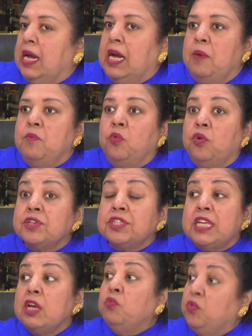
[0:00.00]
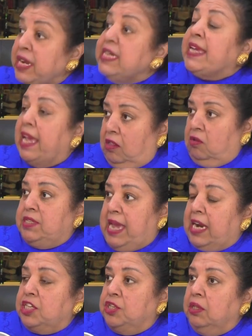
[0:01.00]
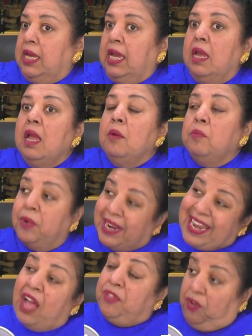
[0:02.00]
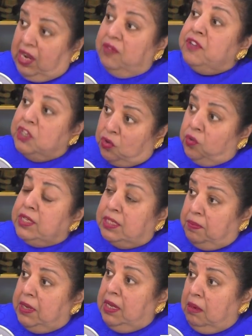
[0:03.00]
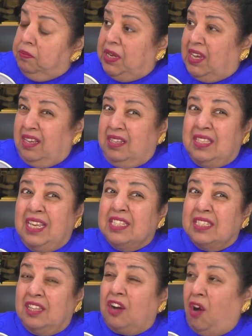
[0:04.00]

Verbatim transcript: Um, we're seeing retailers actually bring down their inventories a bit because mm-hmm, it's mm-hmm.